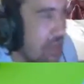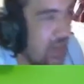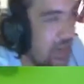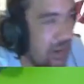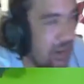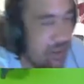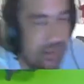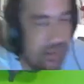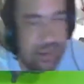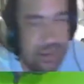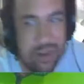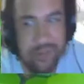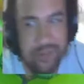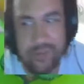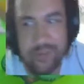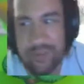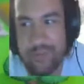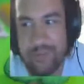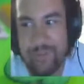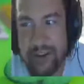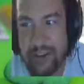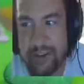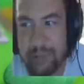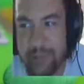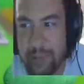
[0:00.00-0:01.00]
it out yourself. In
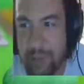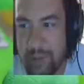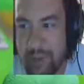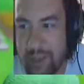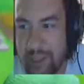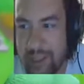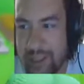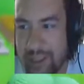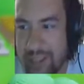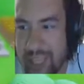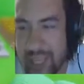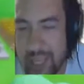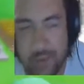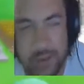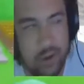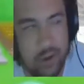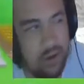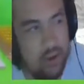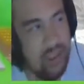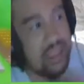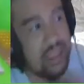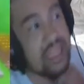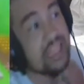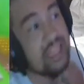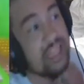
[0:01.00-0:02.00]
fact, maybe get the demo
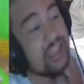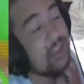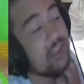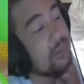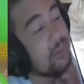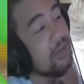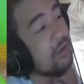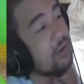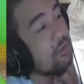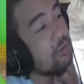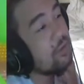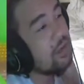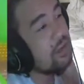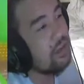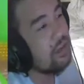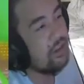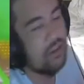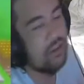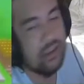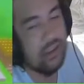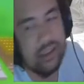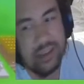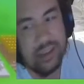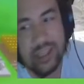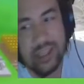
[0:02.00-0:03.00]
in that small window. You
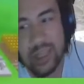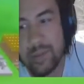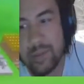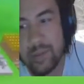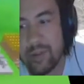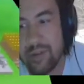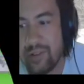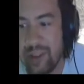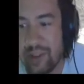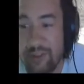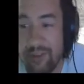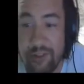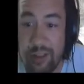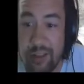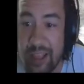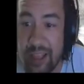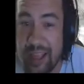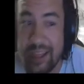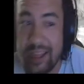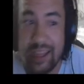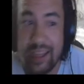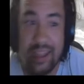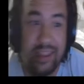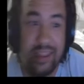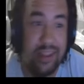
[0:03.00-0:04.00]
can get the demo, see if you
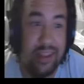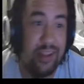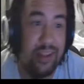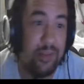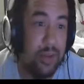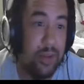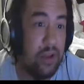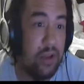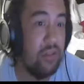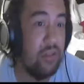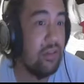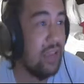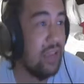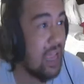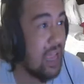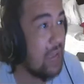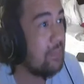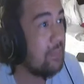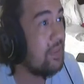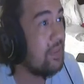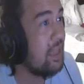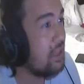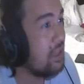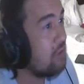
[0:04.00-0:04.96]
like it in the small gap that